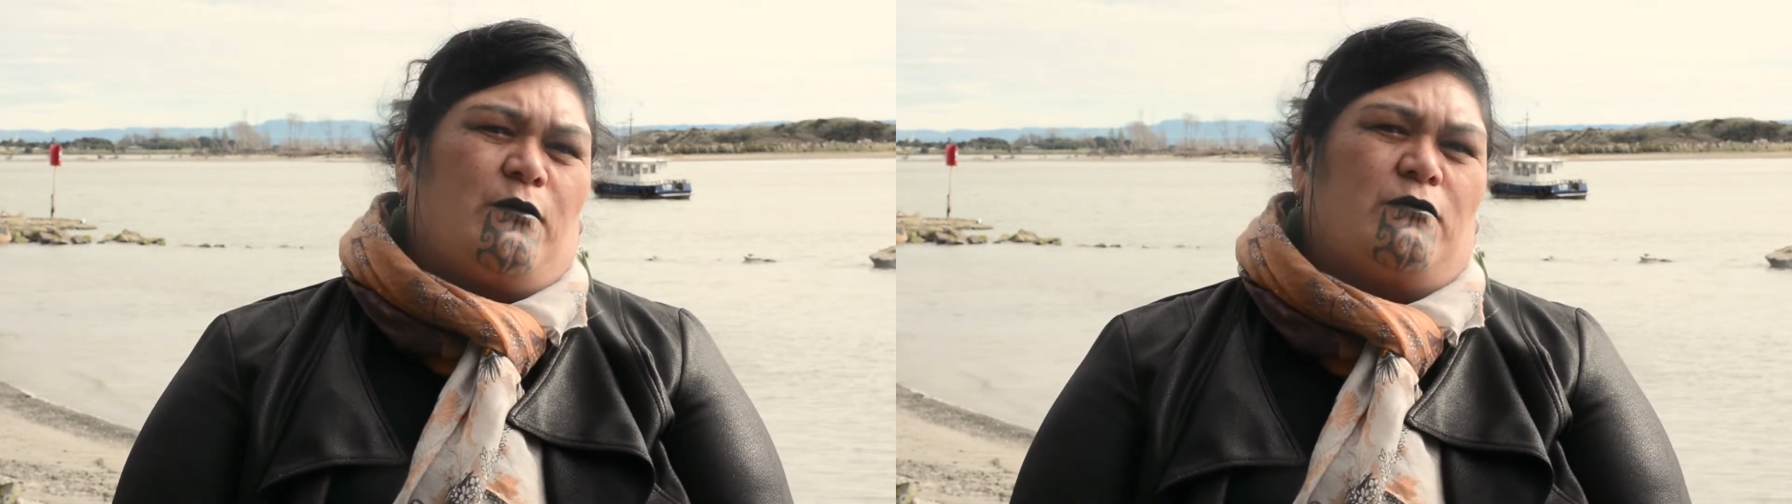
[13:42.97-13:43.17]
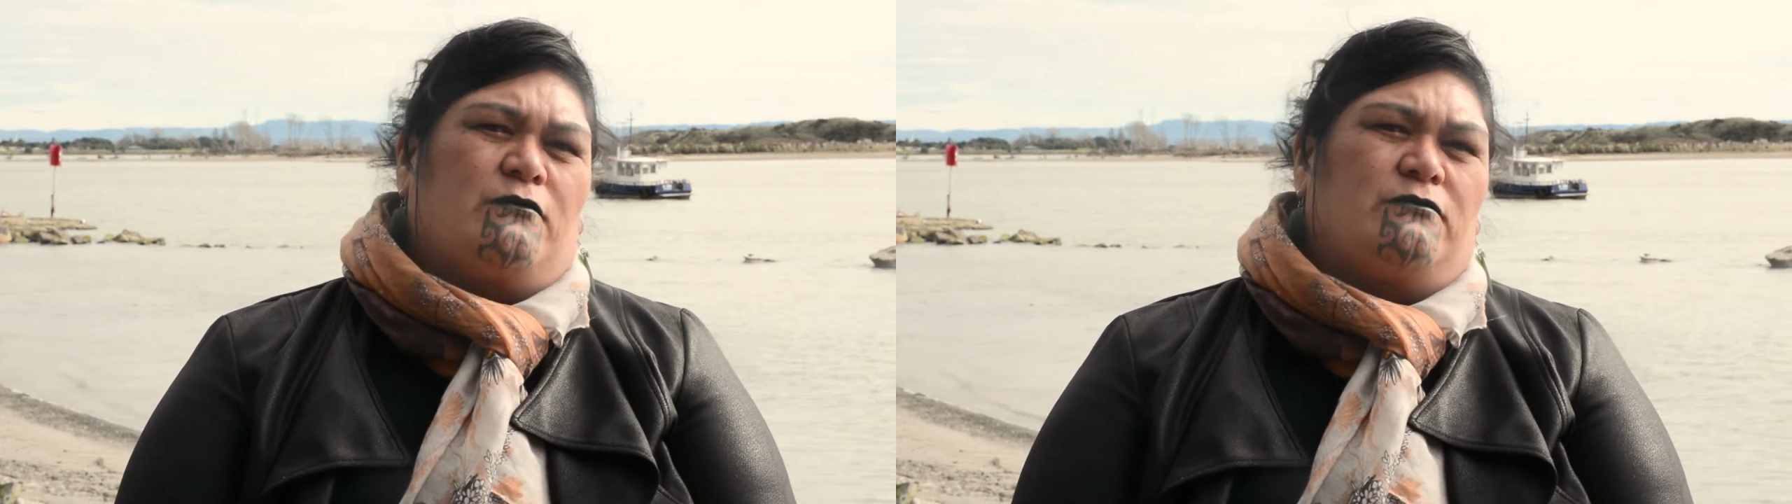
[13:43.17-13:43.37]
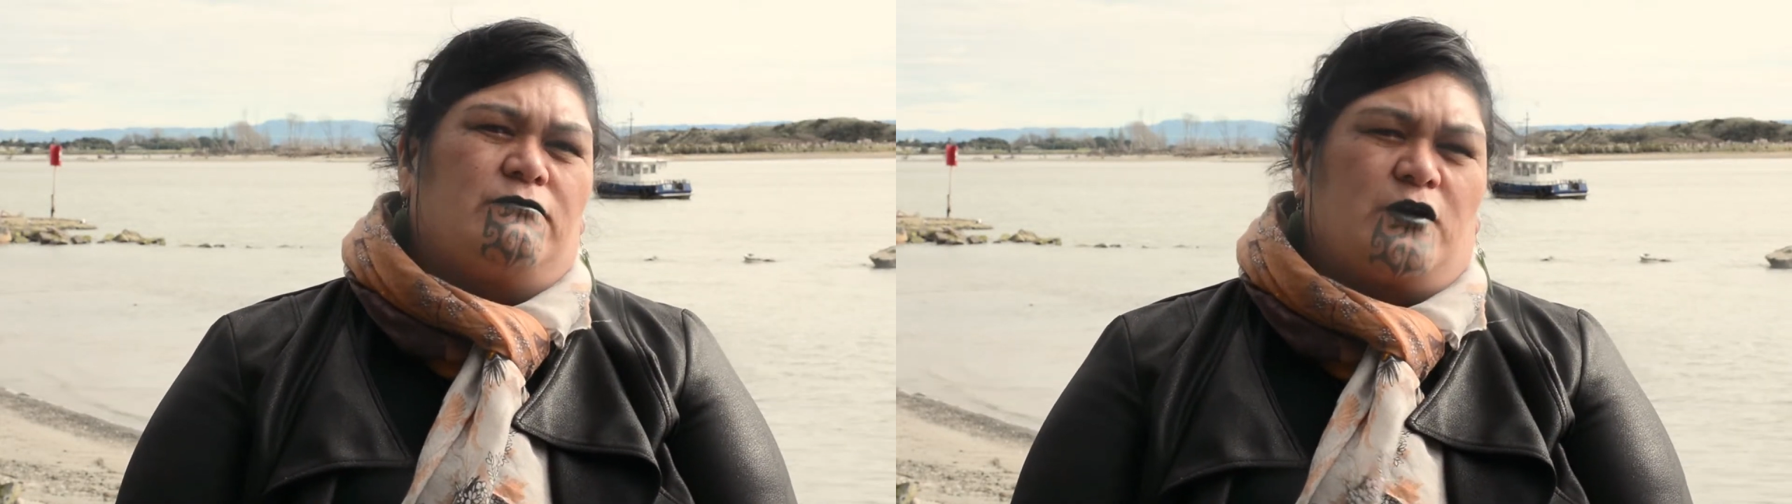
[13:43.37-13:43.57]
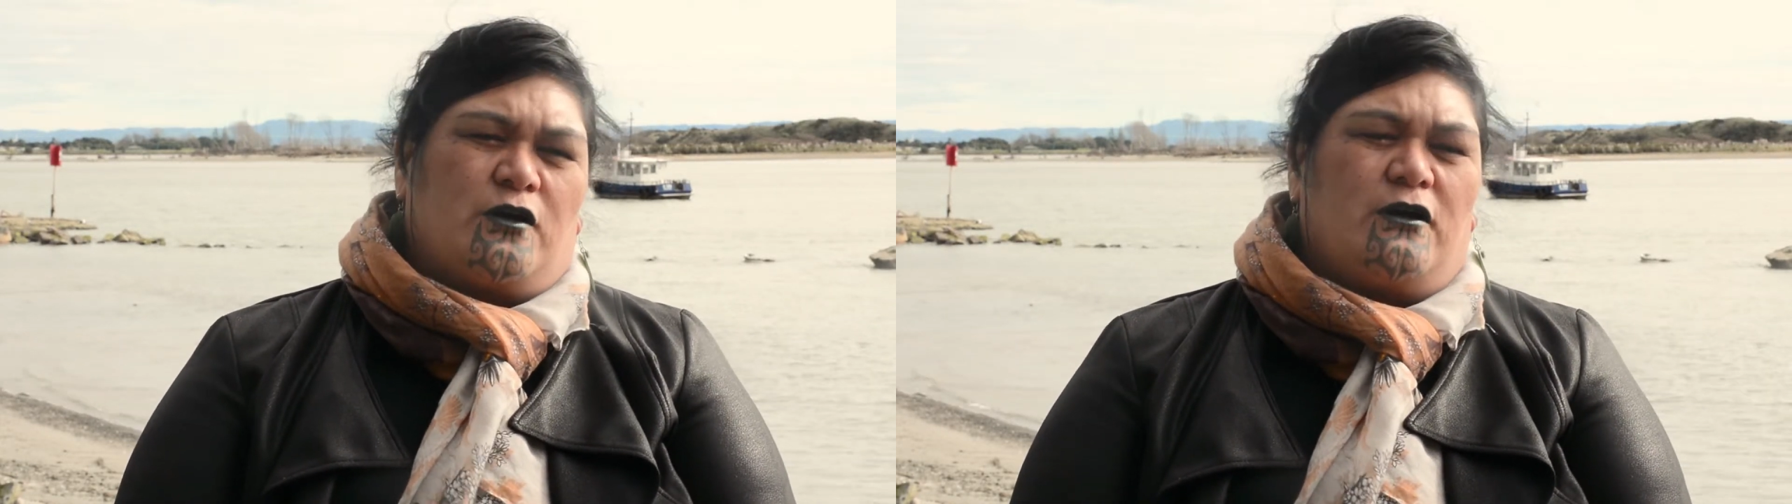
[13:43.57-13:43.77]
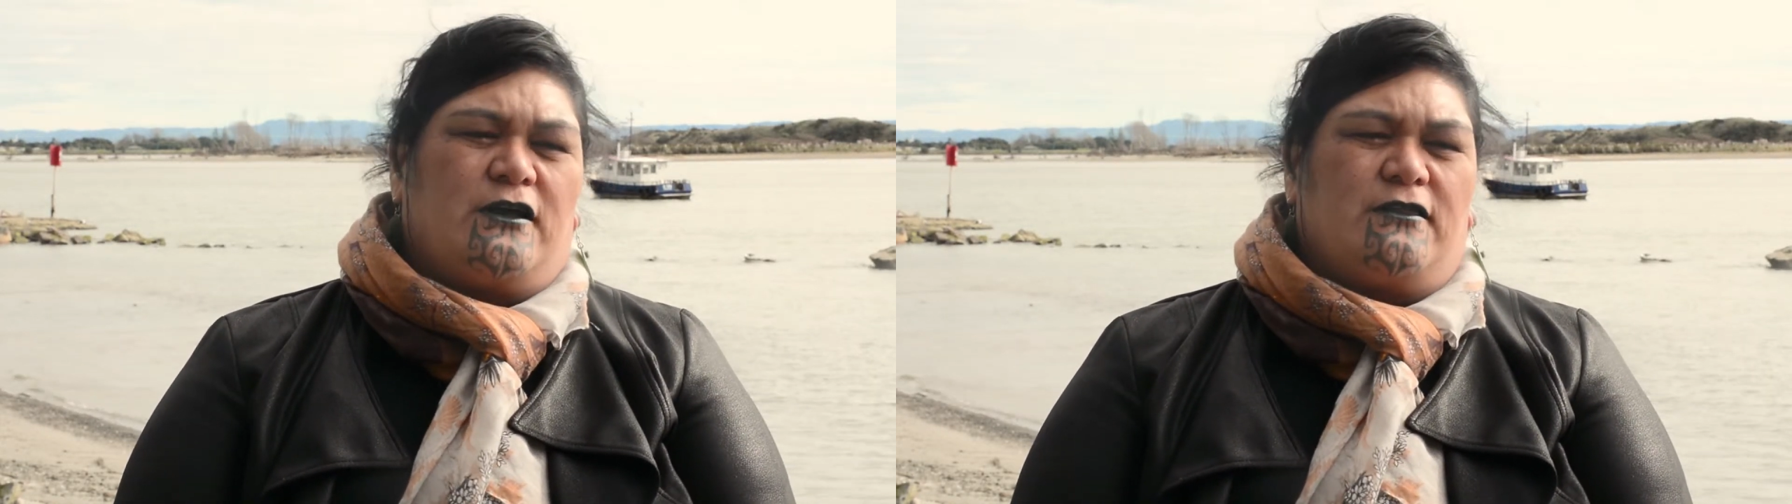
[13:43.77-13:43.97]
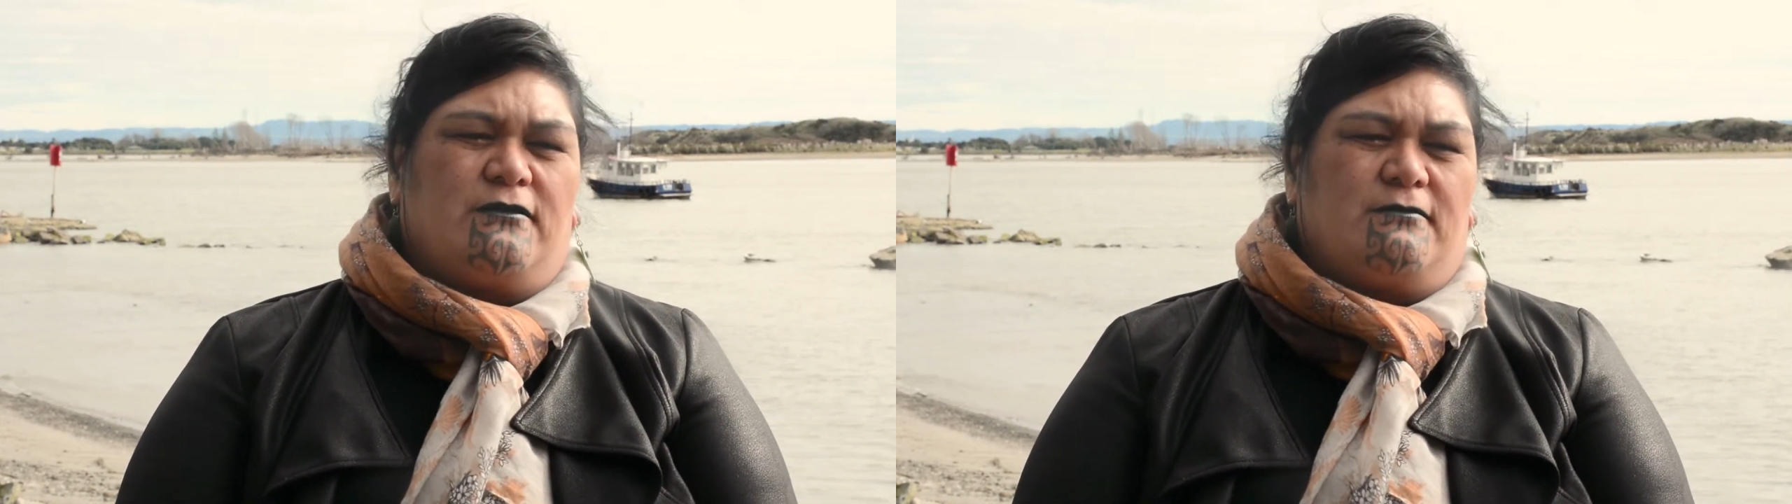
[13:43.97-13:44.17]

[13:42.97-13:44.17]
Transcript: that will guide